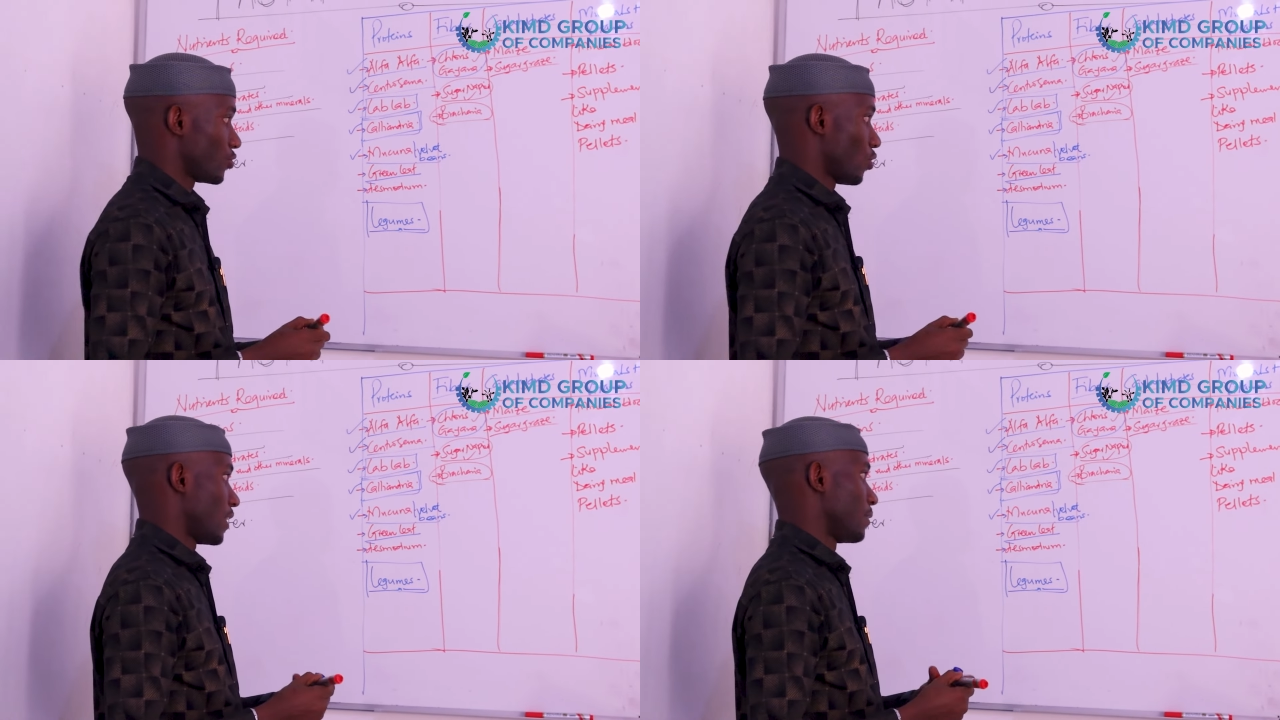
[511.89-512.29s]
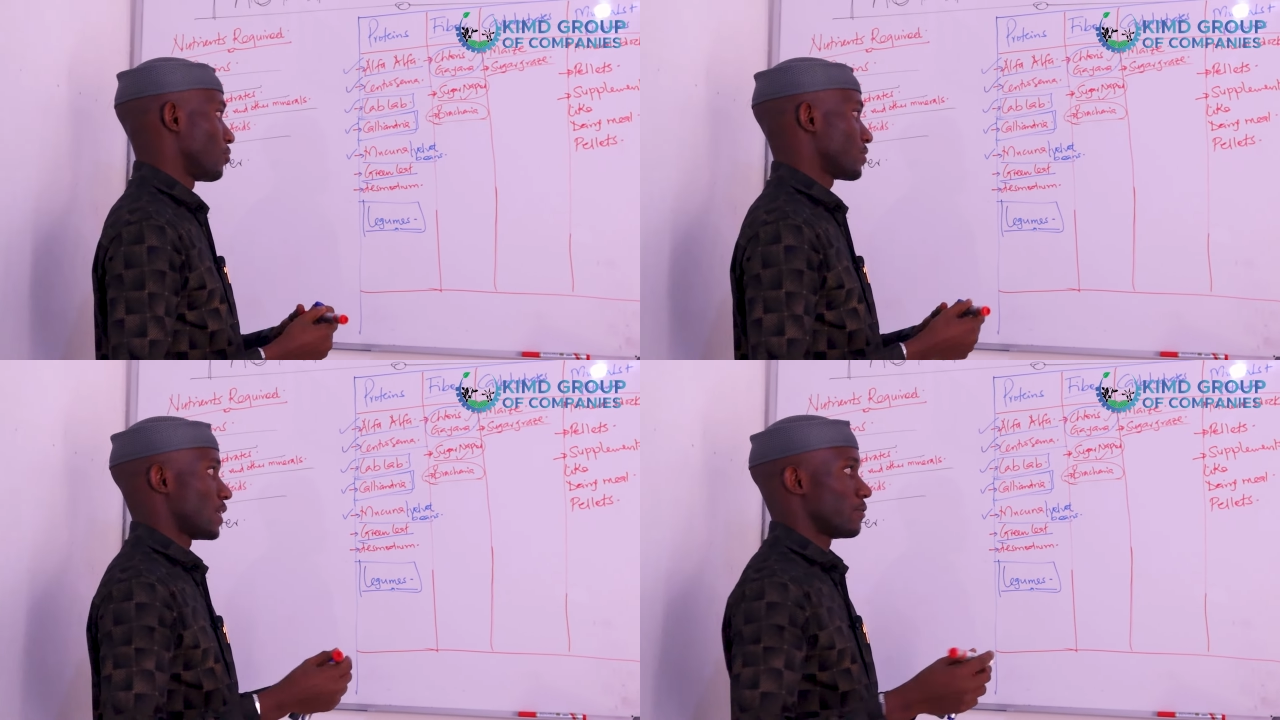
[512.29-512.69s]
your
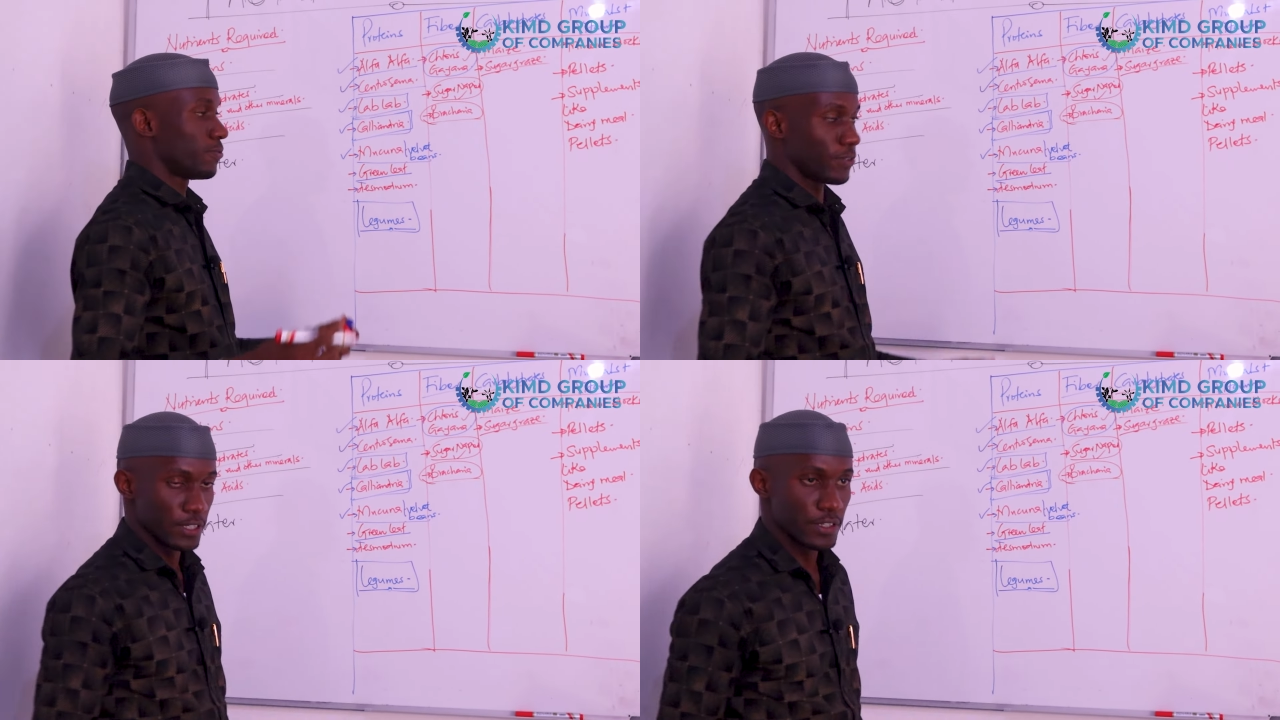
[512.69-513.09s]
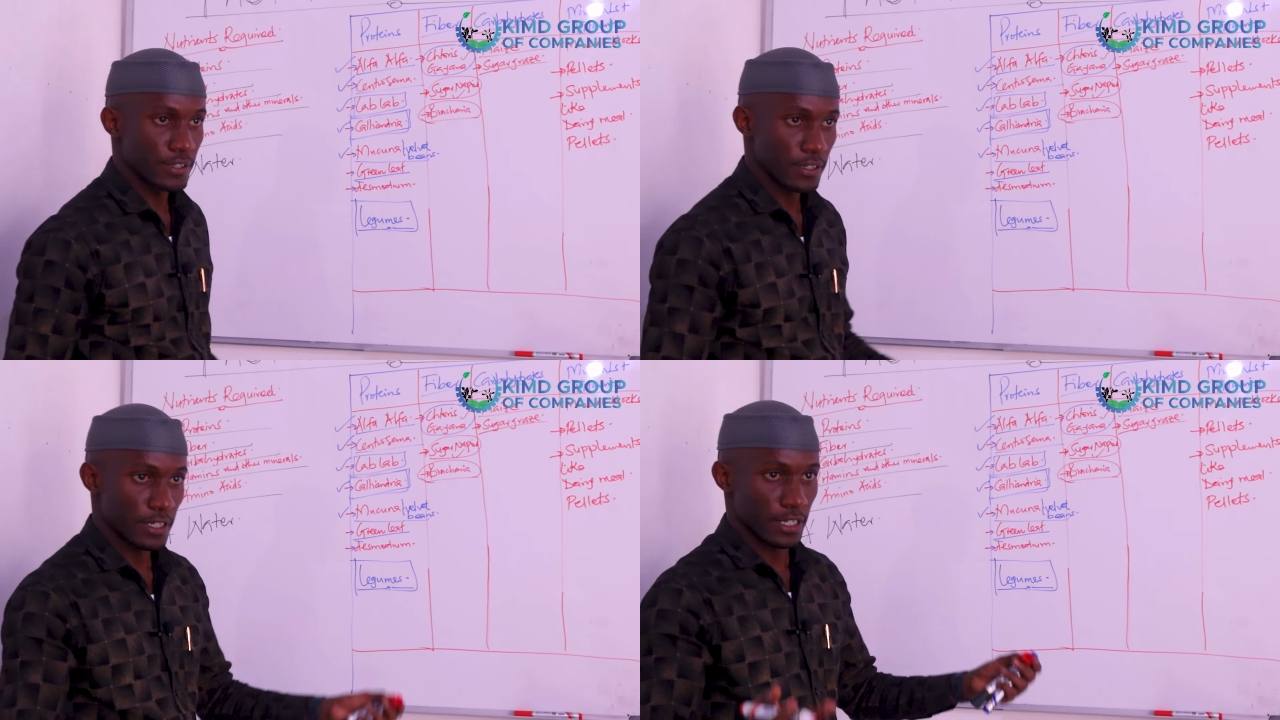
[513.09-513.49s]
animals, and feed
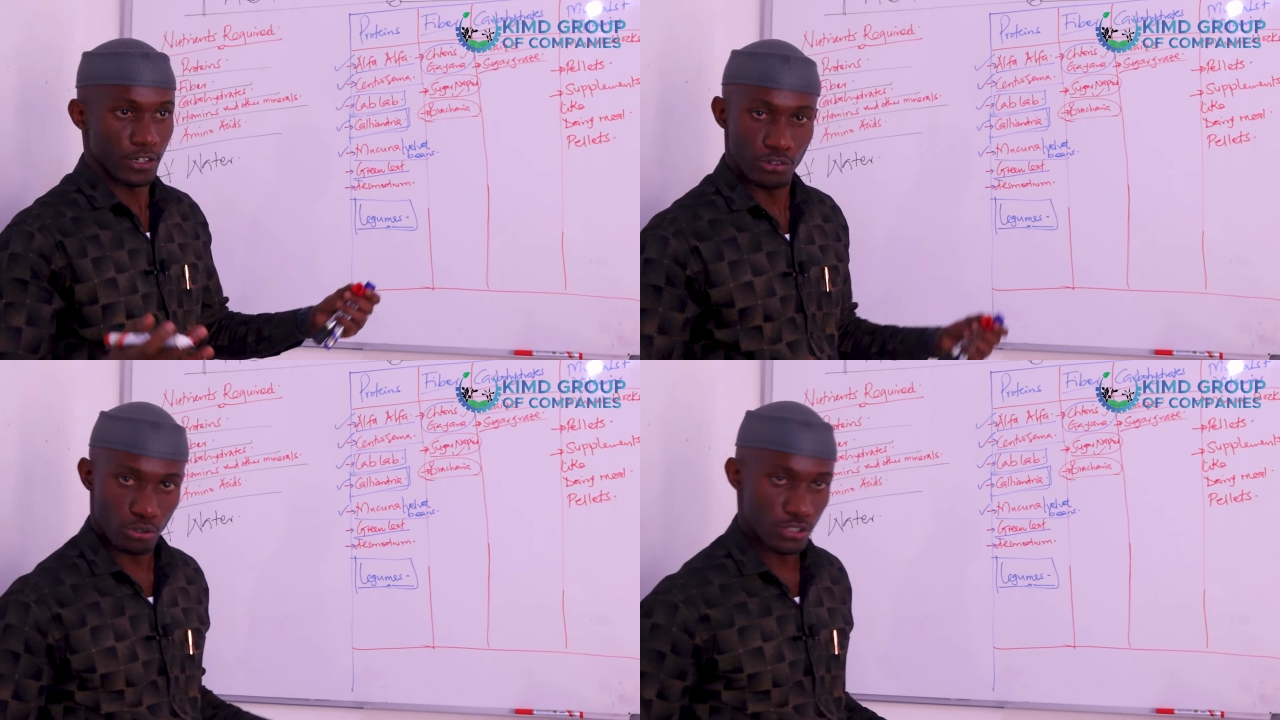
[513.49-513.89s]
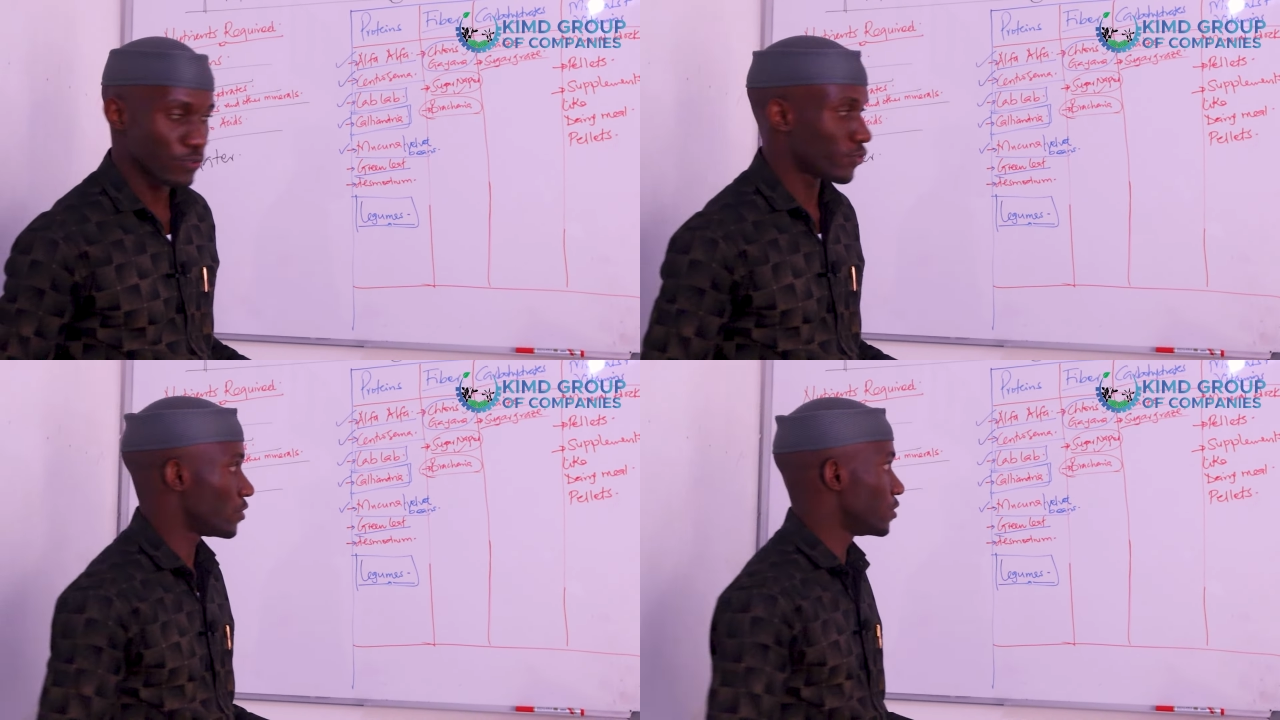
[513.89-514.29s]
in
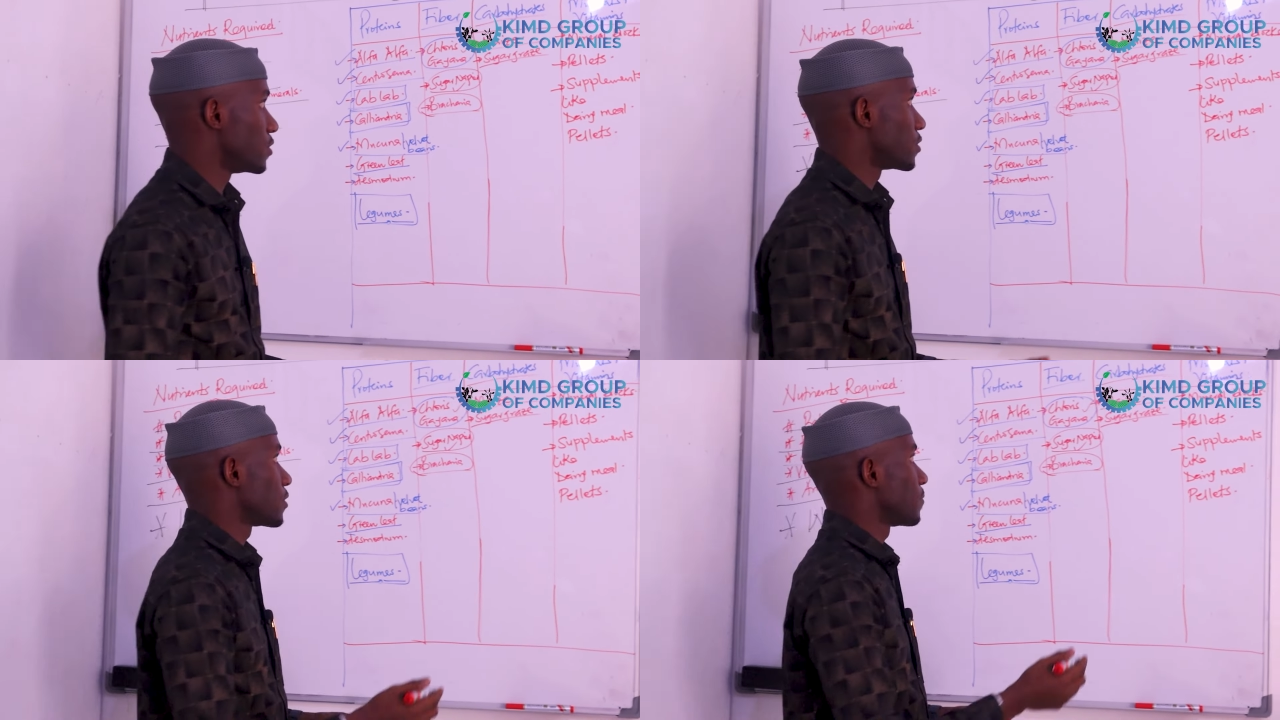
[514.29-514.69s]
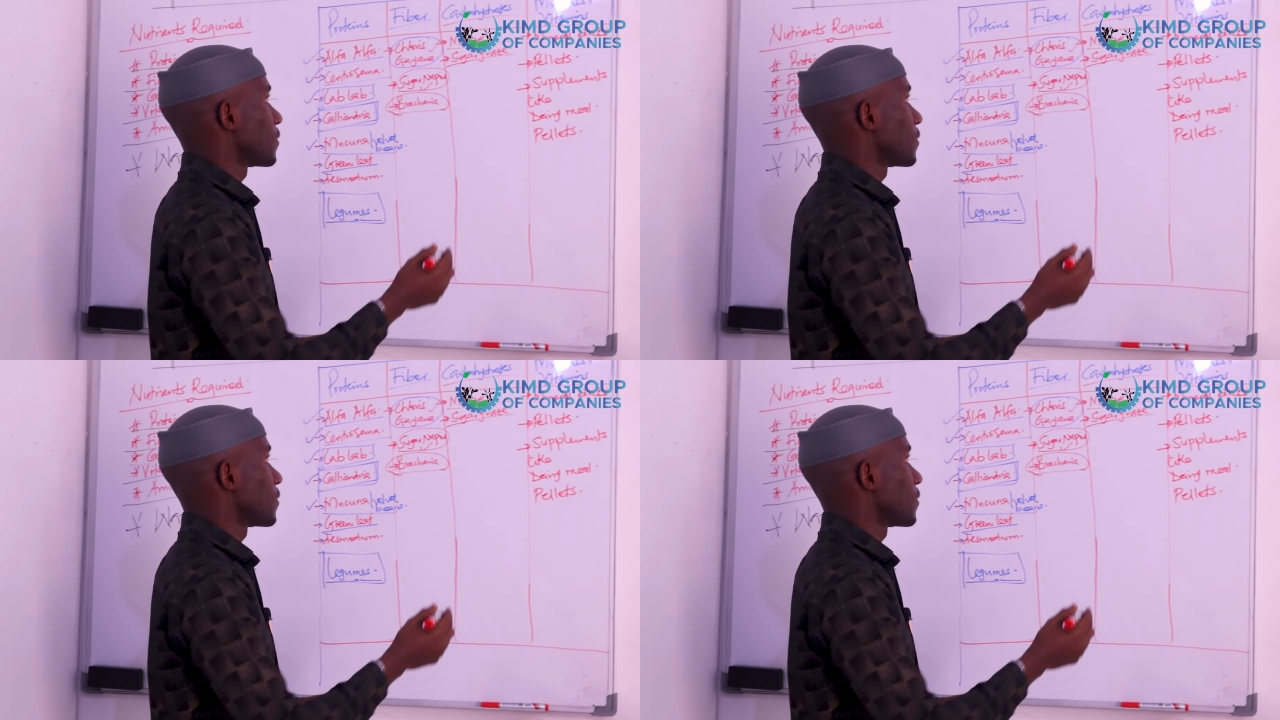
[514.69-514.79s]
those fields.